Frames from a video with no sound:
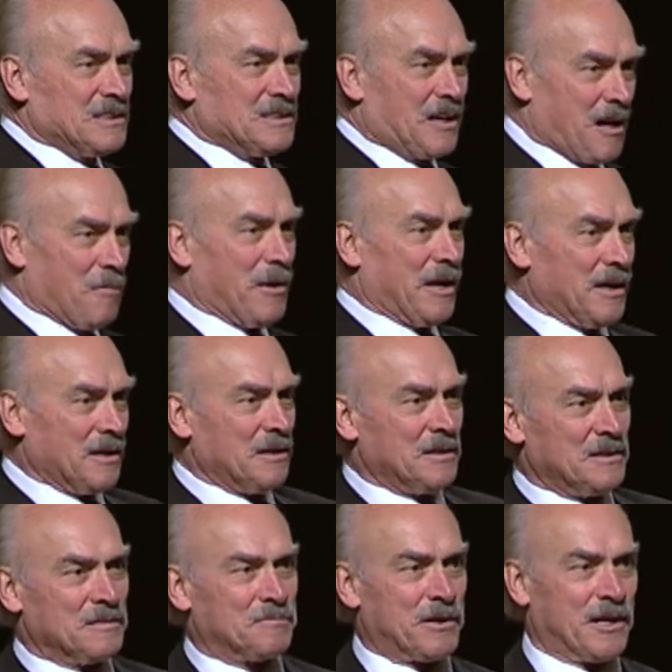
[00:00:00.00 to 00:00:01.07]
Army
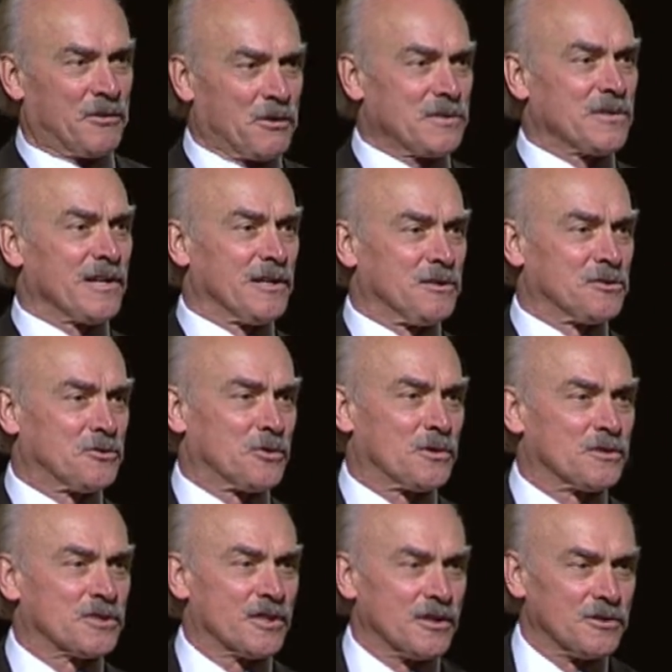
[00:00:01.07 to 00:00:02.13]
by a grizzly old drill
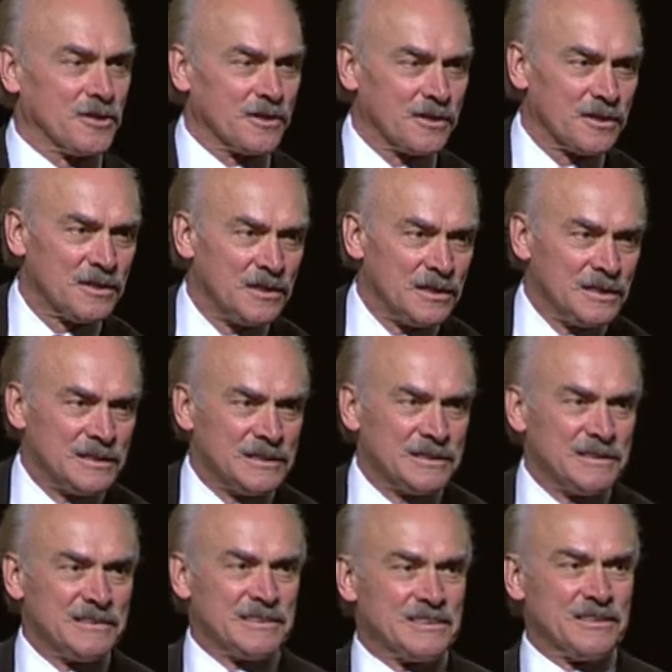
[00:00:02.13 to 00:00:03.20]
sergeant
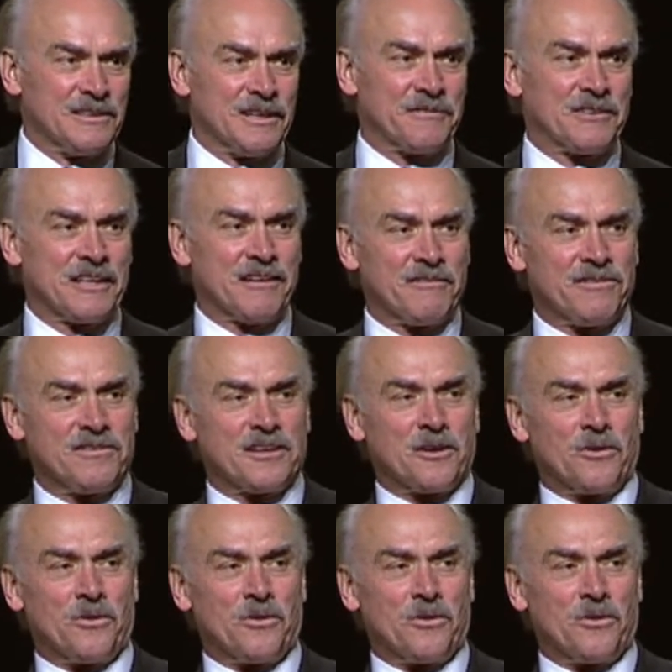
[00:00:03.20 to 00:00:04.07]
who loved to give little